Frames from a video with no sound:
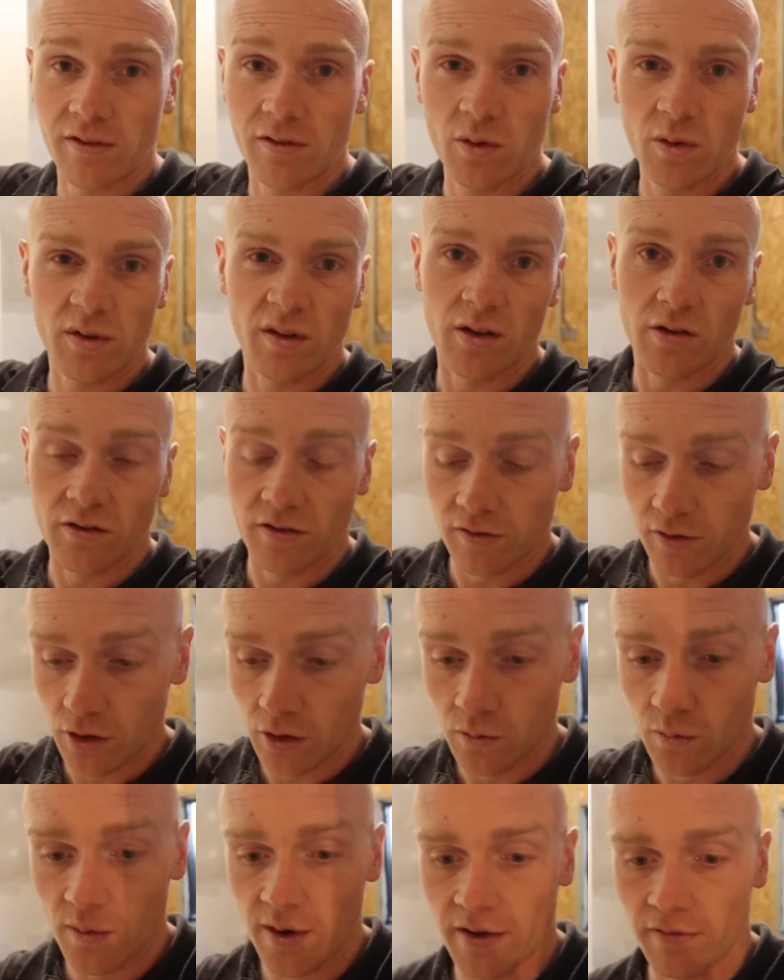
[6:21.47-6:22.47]
It's also just a
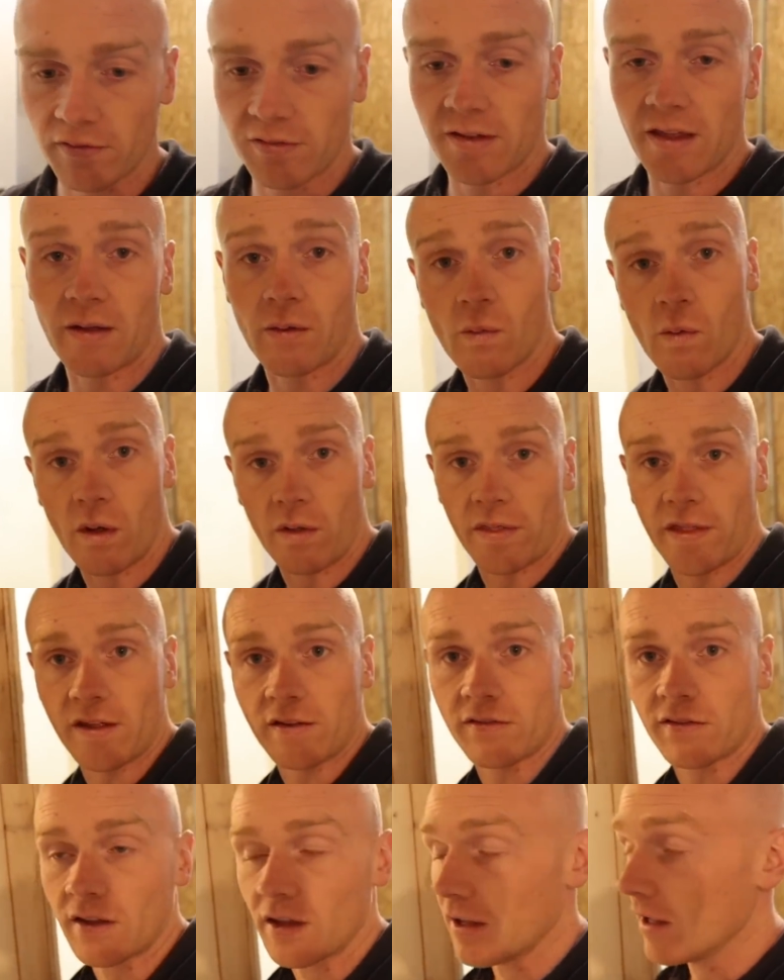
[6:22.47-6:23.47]
good way of seeing what
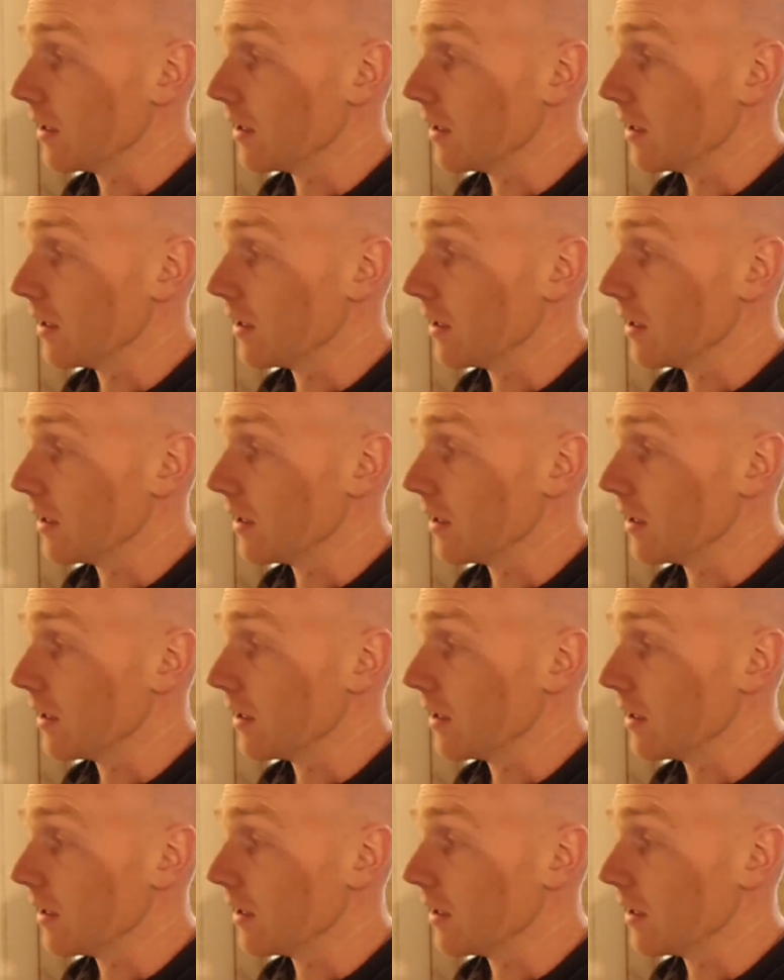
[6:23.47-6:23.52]
this